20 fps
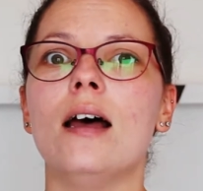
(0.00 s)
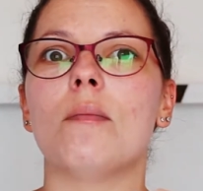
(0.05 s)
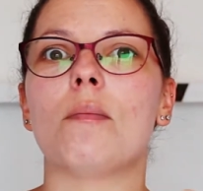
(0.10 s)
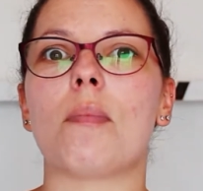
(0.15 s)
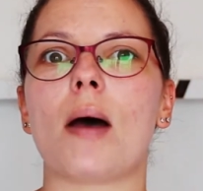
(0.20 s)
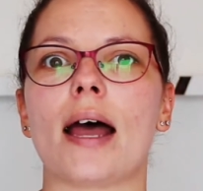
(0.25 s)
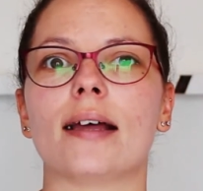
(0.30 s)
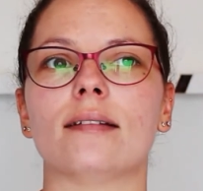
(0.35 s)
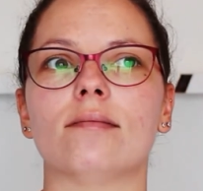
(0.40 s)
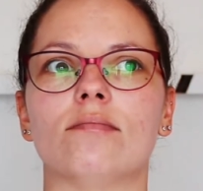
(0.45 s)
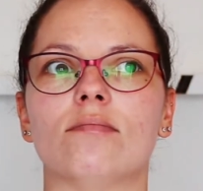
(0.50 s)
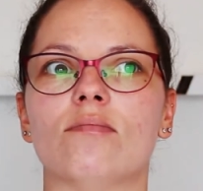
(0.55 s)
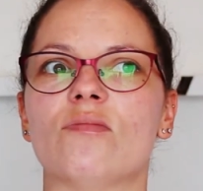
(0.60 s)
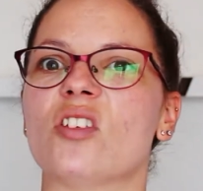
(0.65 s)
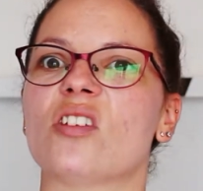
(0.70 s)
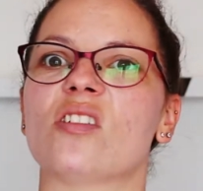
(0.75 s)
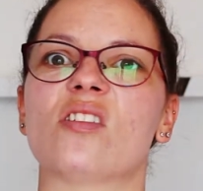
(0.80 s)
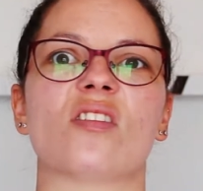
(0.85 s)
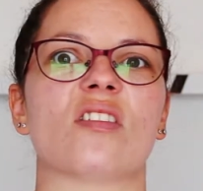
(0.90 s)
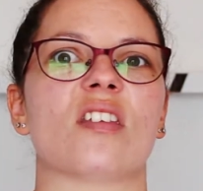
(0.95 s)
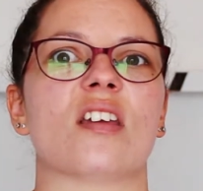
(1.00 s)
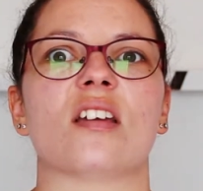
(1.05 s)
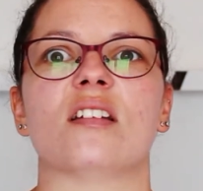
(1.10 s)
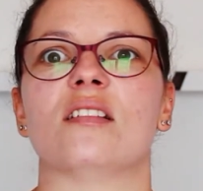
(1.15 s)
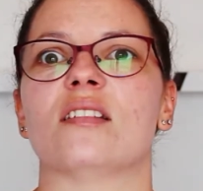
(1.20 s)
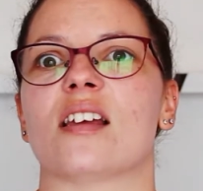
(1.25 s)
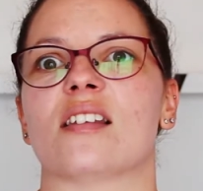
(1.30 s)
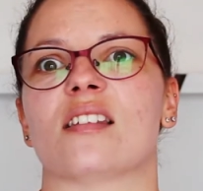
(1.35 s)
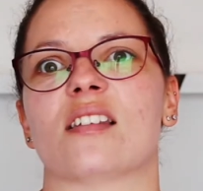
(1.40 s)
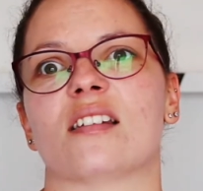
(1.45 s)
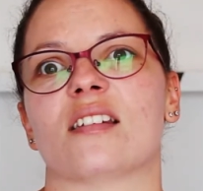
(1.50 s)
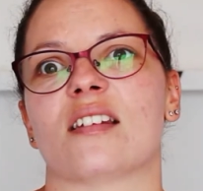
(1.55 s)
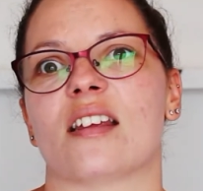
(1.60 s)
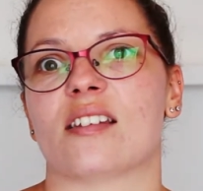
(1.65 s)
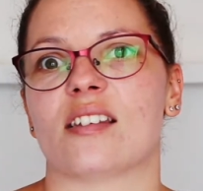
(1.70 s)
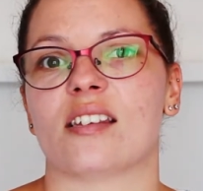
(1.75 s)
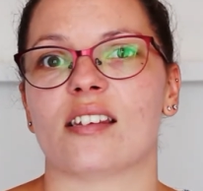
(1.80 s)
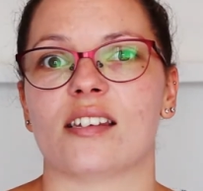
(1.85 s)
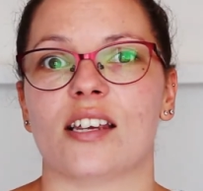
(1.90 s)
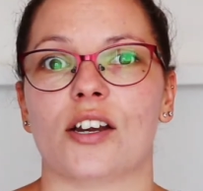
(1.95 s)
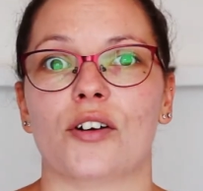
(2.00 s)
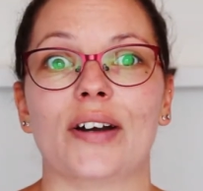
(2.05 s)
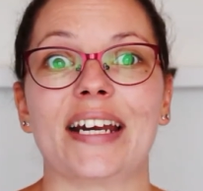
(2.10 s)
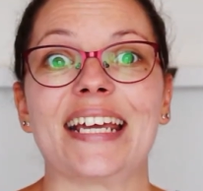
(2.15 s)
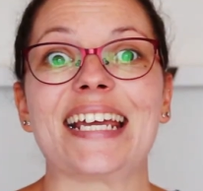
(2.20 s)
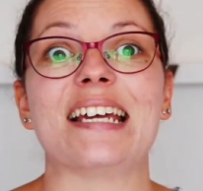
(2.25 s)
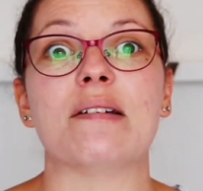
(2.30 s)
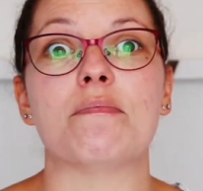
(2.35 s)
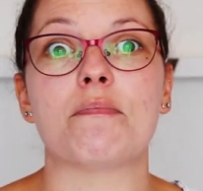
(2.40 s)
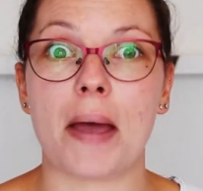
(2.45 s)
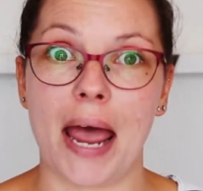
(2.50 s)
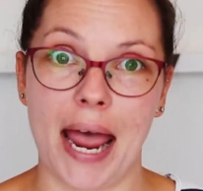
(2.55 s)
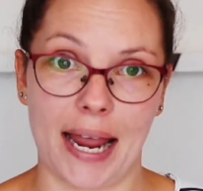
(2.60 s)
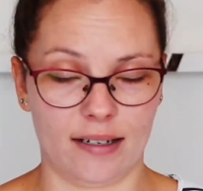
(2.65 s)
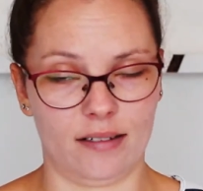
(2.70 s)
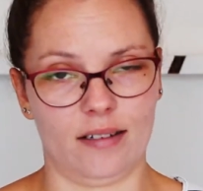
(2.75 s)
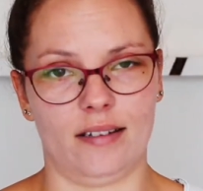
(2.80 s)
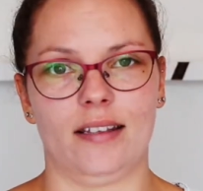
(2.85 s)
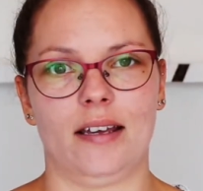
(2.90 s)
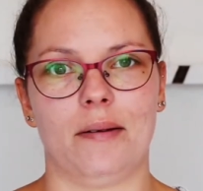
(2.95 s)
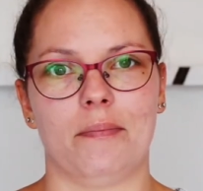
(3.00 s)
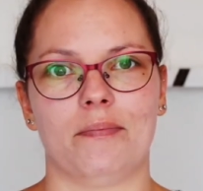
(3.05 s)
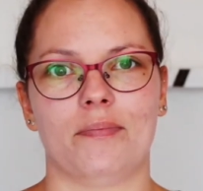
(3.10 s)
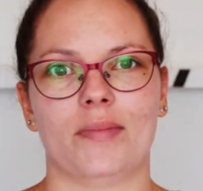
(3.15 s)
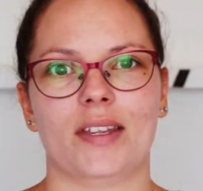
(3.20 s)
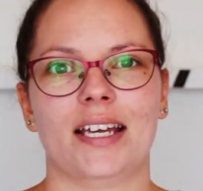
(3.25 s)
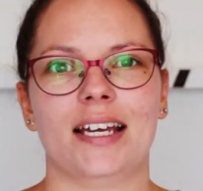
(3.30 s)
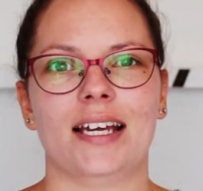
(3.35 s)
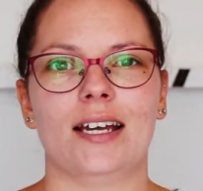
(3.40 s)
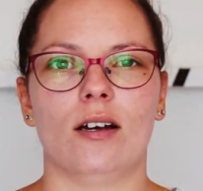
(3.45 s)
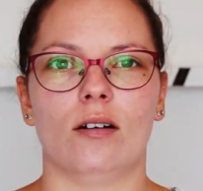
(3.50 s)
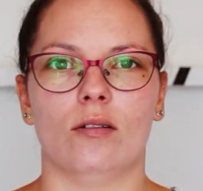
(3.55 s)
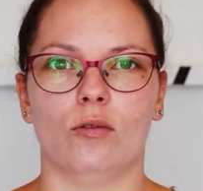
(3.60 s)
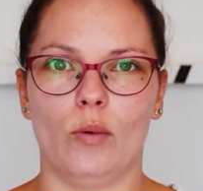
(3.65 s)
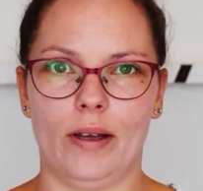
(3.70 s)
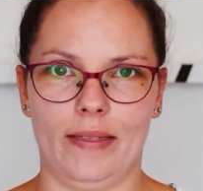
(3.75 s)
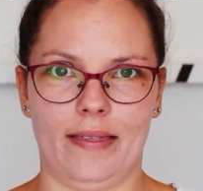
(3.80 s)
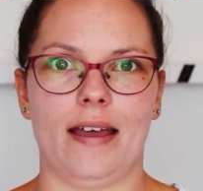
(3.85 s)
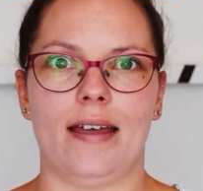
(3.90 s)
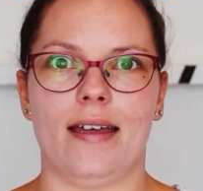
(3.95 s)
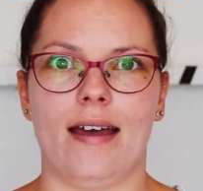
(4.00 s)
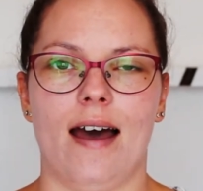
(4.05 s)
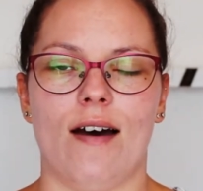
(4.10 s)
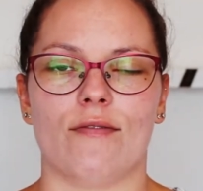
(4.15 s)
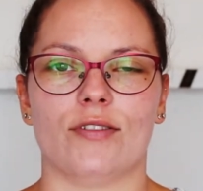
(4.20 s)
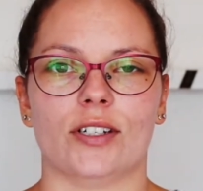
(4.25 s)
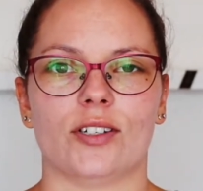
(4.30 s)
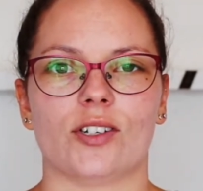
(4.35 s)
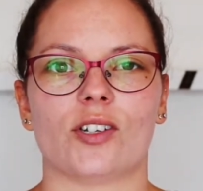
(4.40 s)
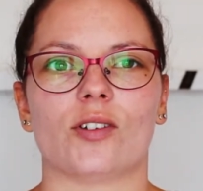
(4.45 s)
but this thing doesn't necessarily impact them when they have it.